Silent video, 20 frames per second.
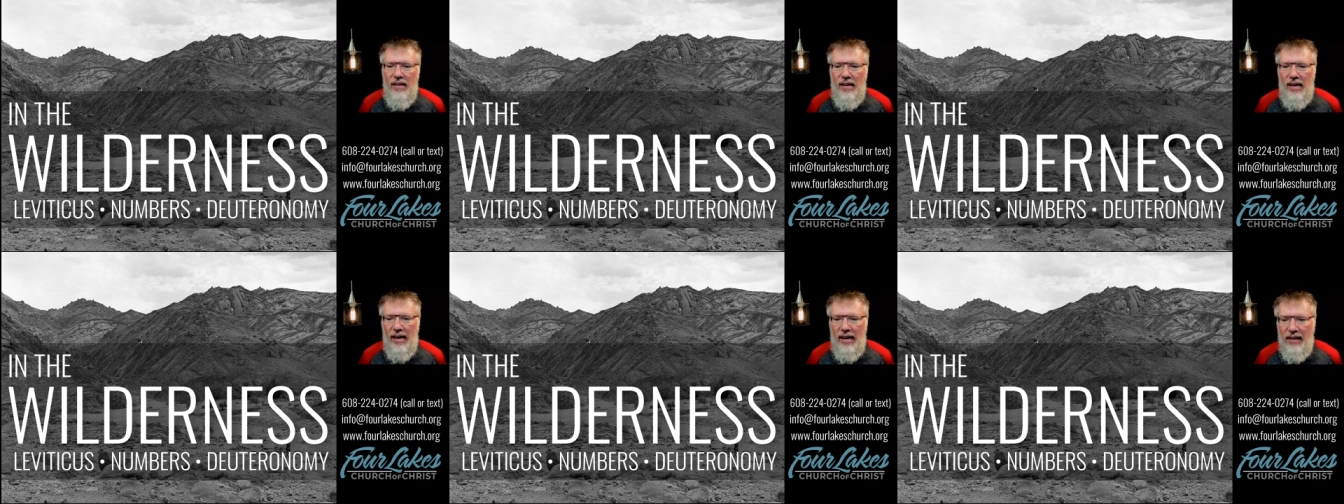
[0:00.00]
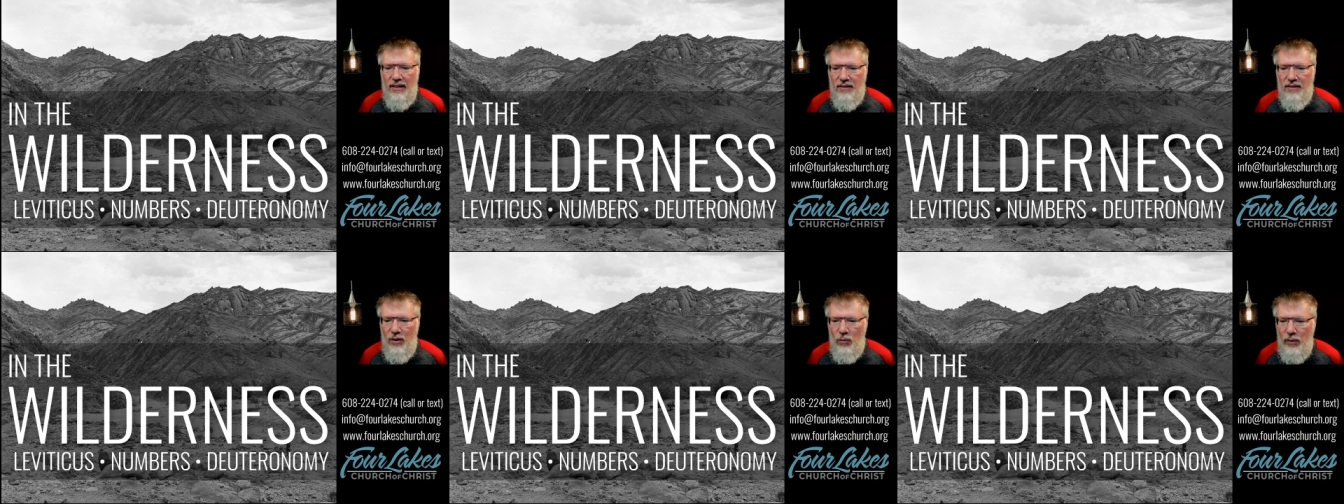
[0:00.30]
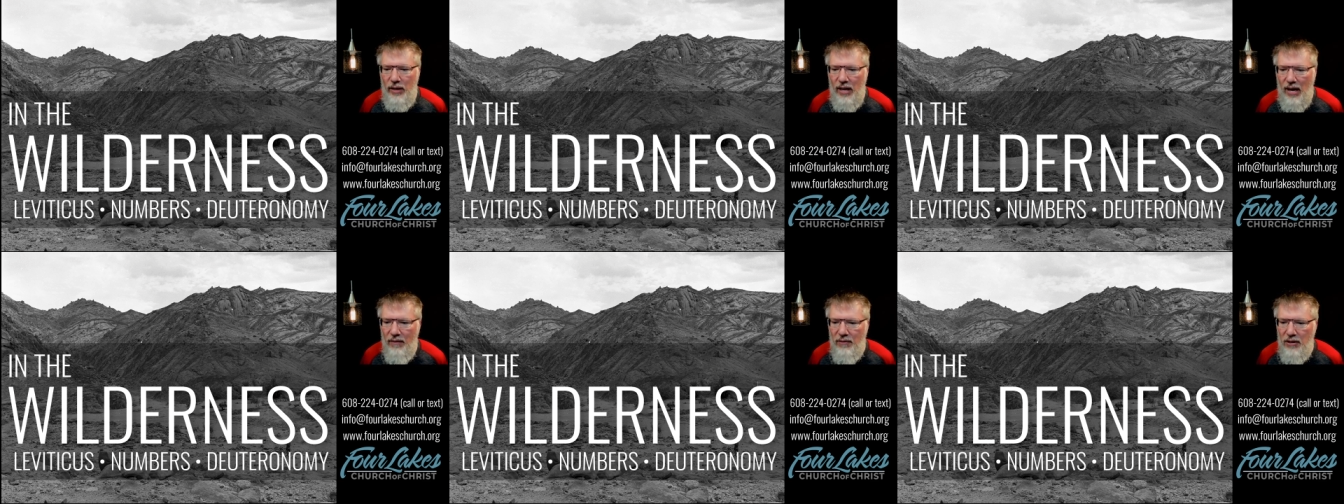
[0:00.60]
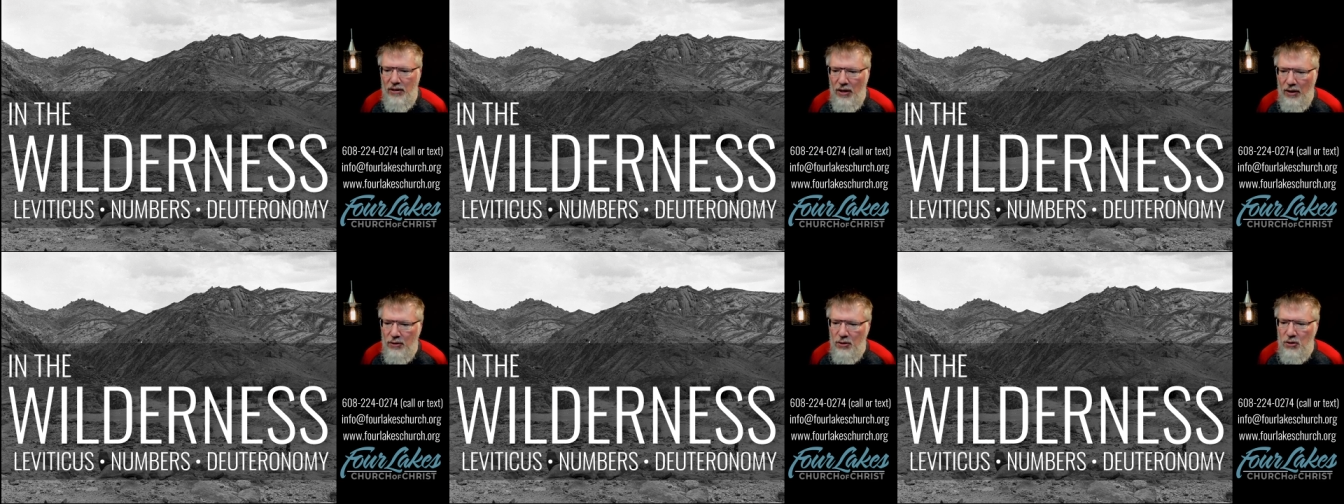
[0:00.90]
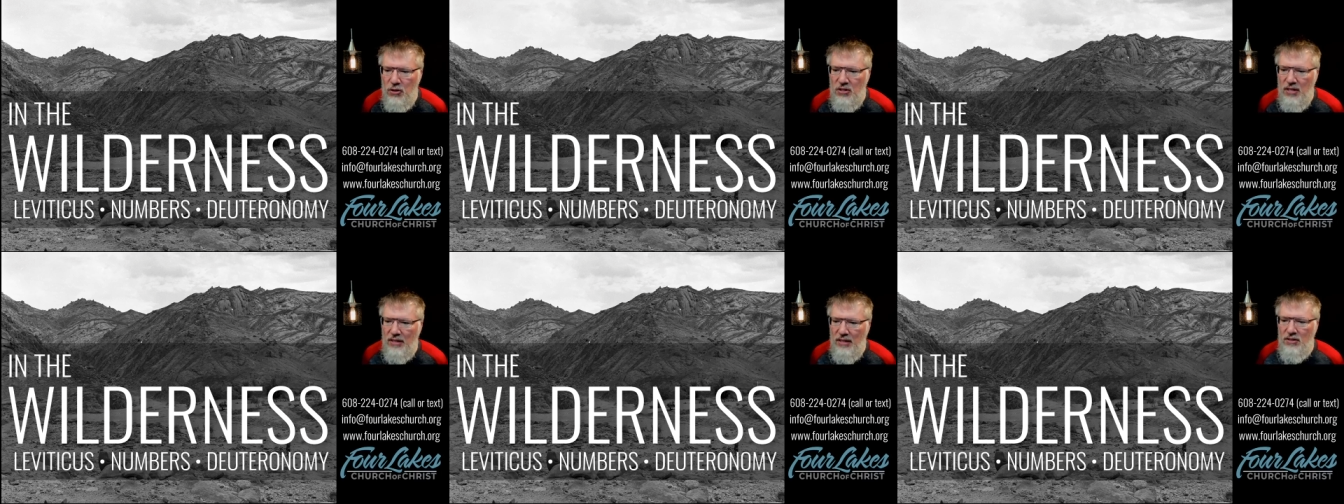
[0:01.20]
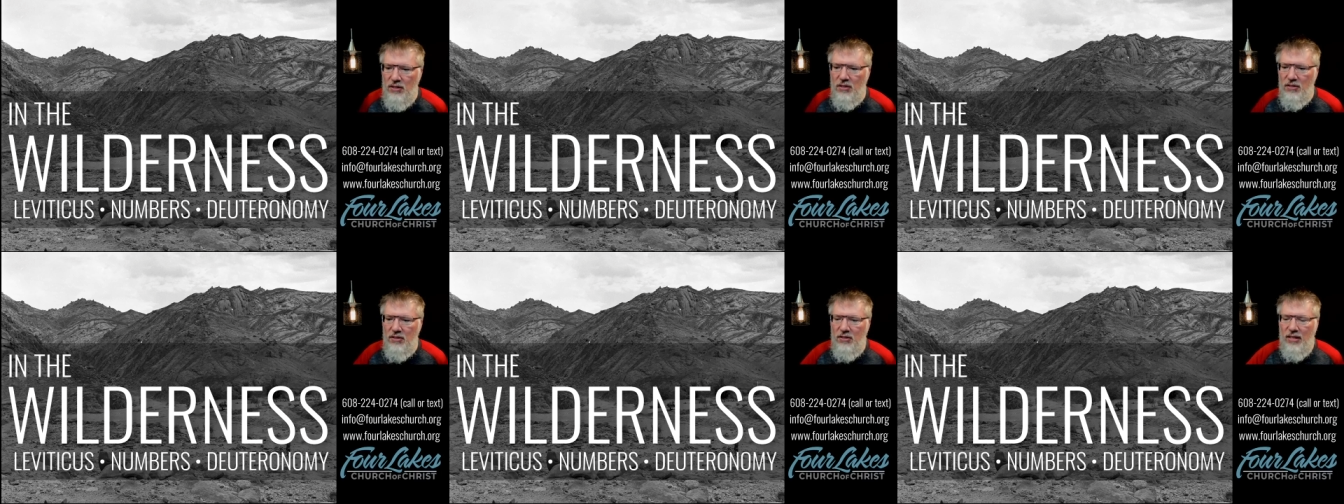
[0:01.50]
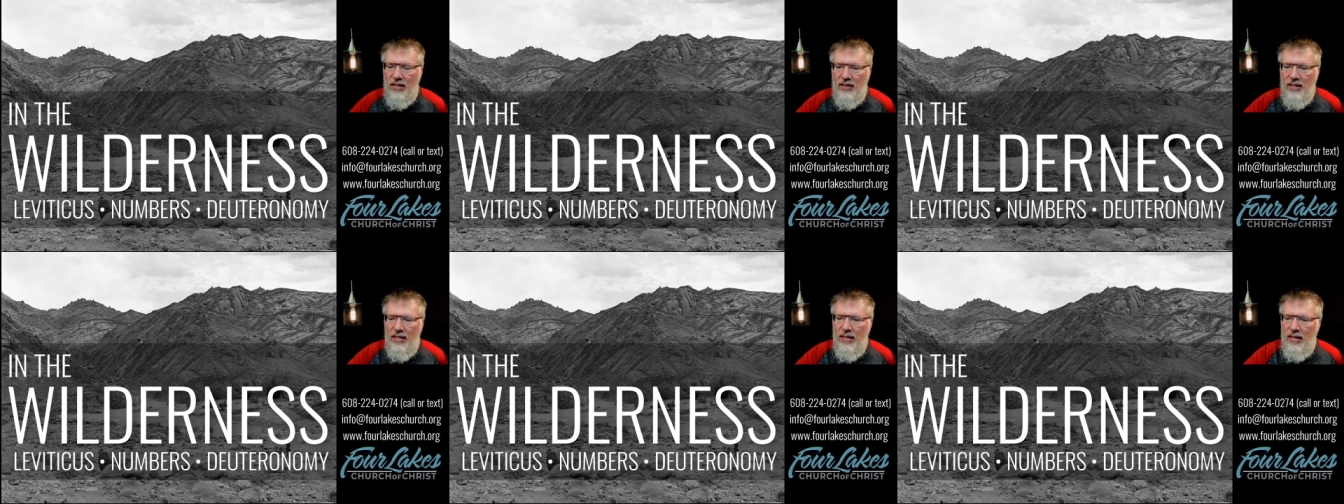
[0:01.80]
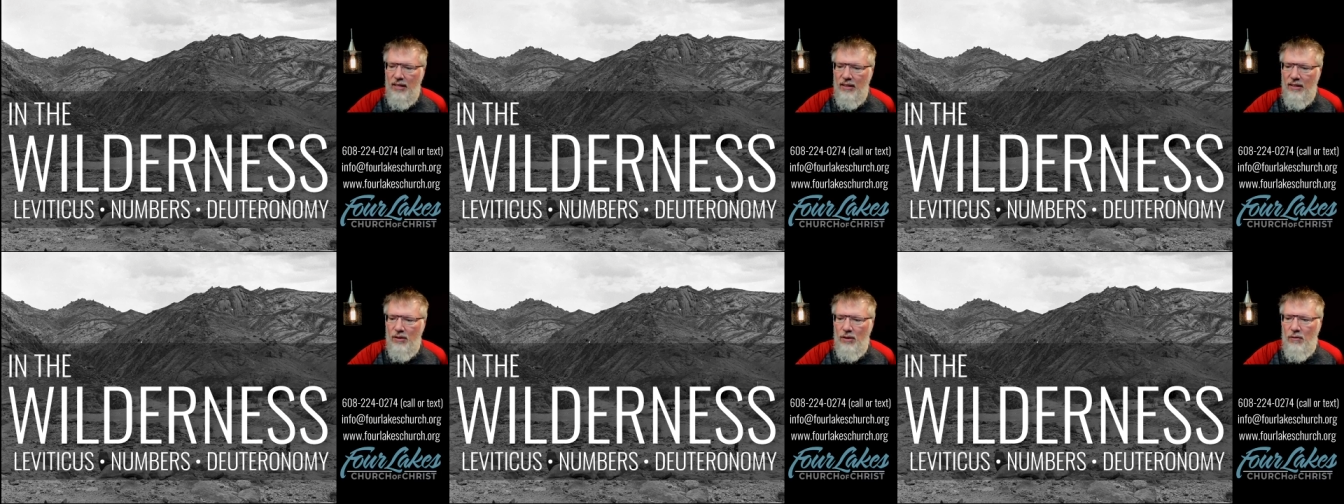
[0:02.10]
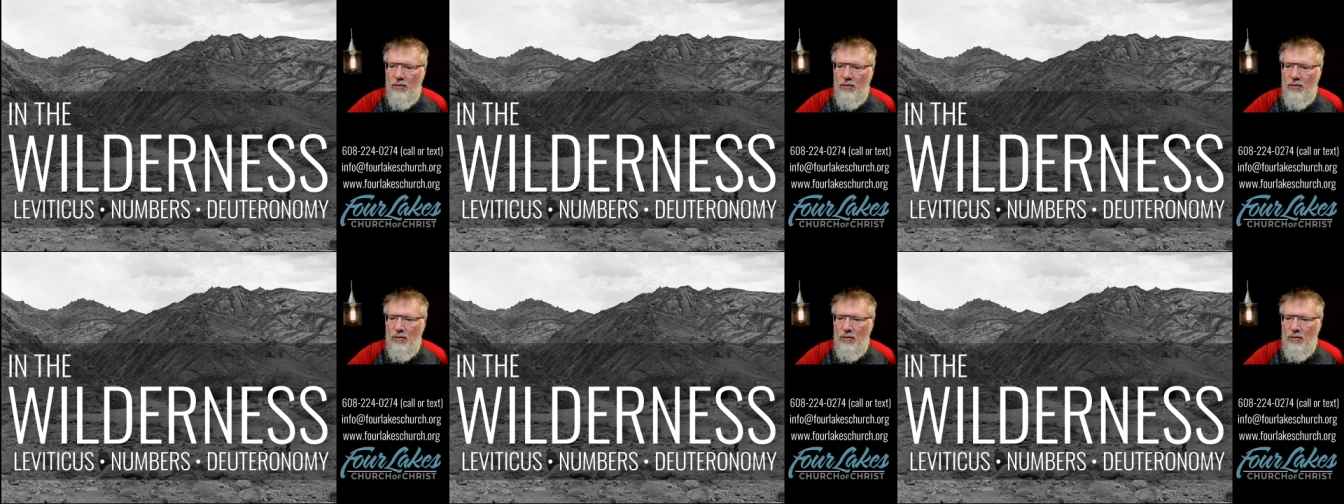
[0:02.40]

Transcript: And then we have another census at the end